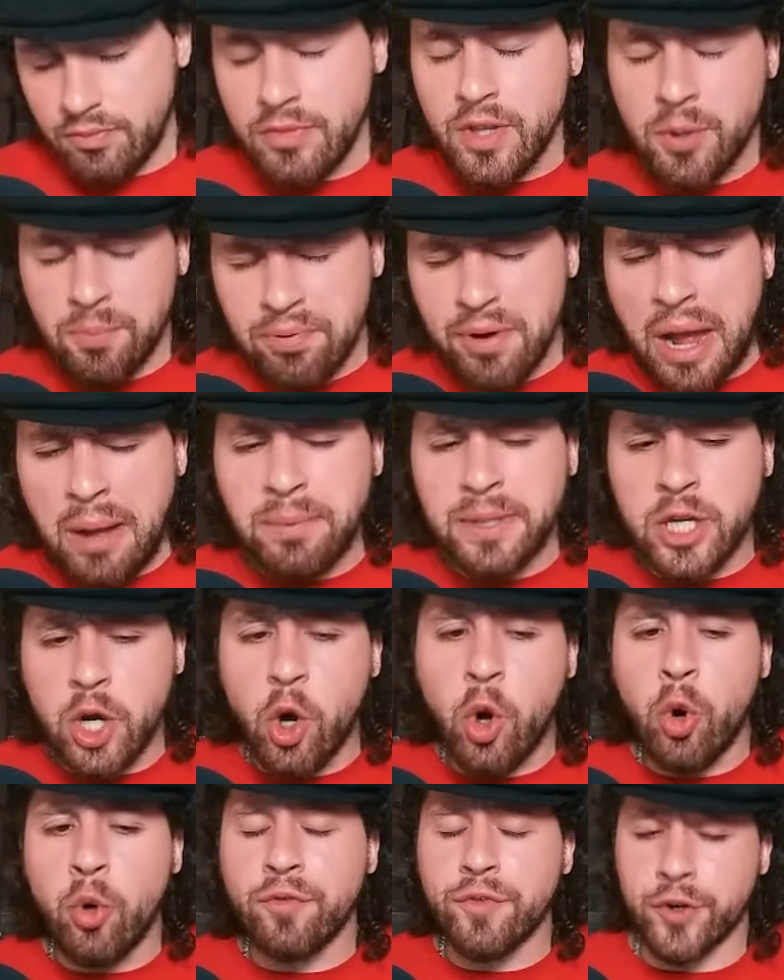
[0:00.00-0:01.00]
Probably
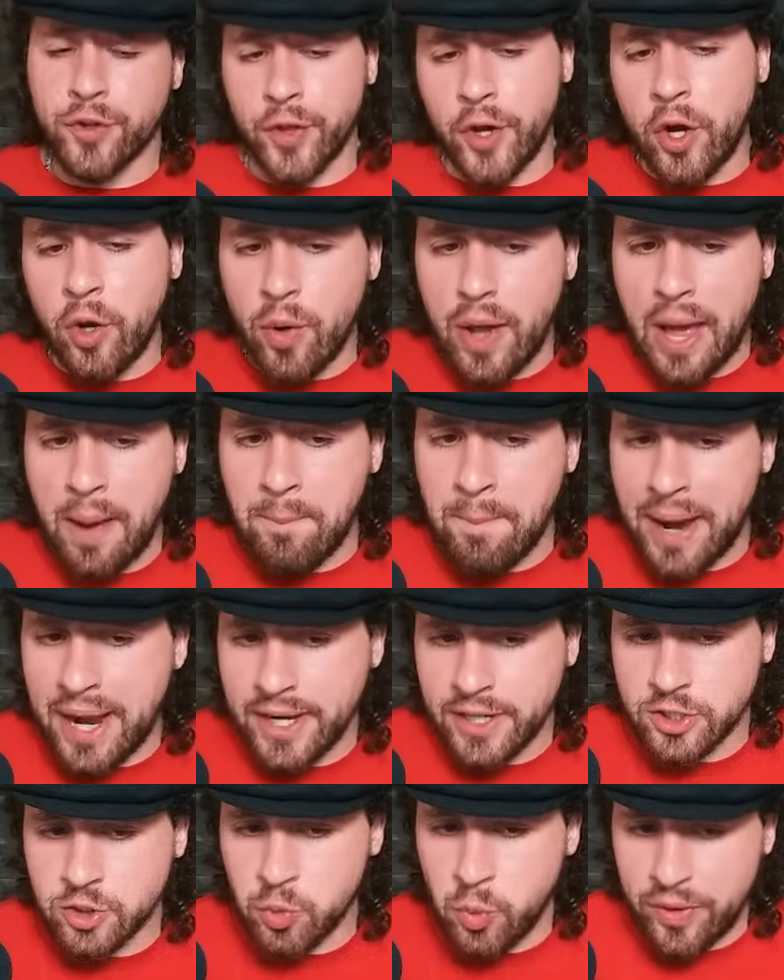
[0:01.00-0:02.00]
over, though, at
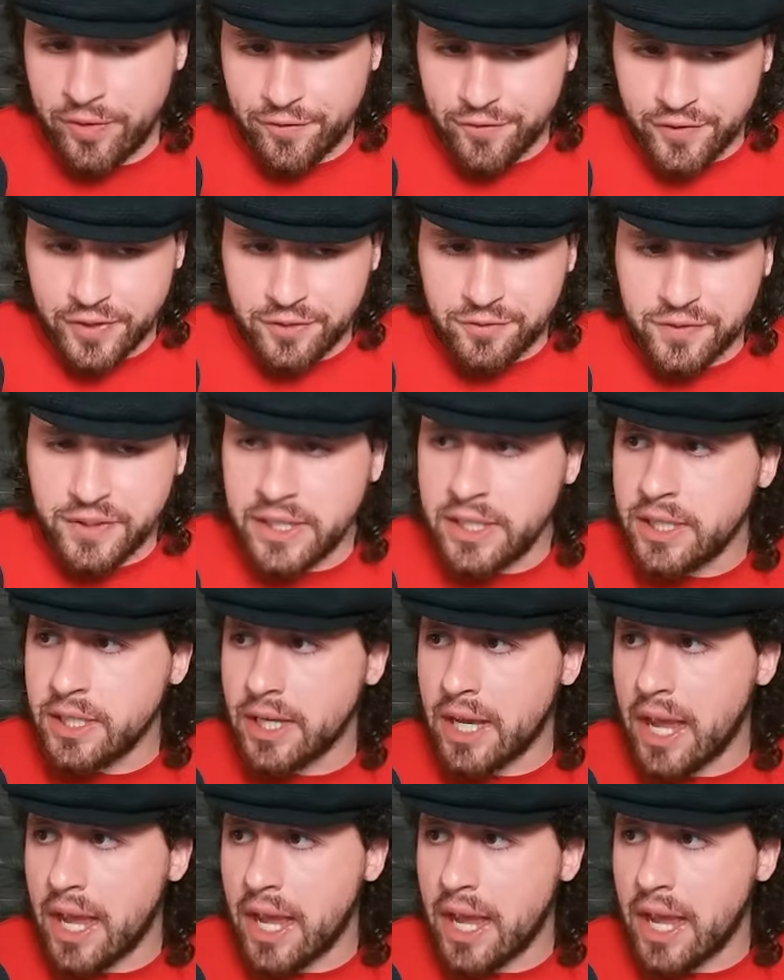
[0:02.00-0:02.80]
minus 150.